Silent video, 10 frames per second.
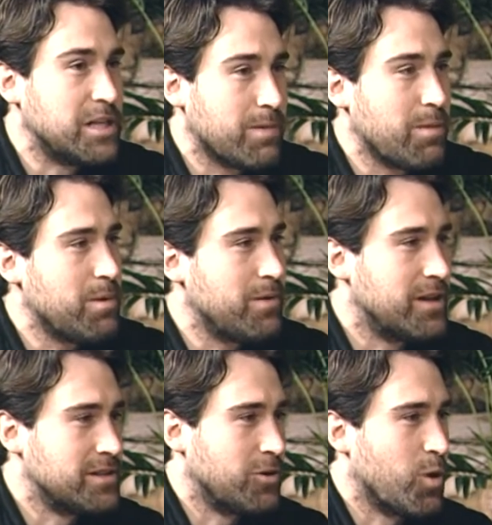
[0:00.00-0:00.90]
They might be
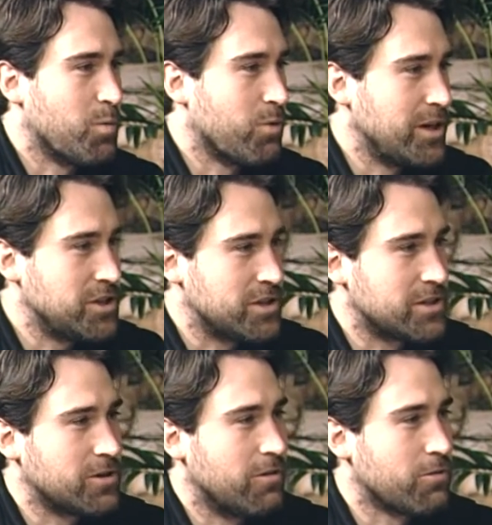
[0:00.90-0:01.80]
because of the
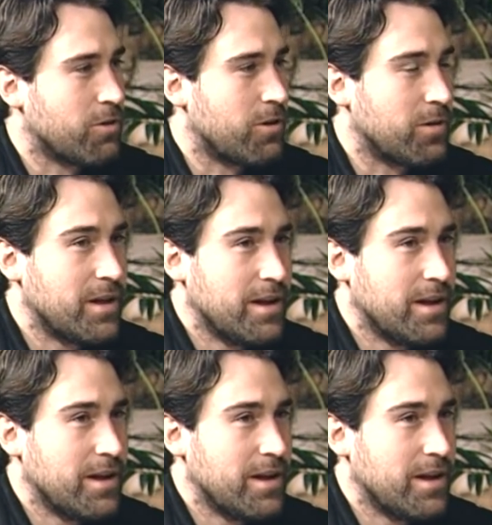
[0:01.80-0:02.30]
corporations' overall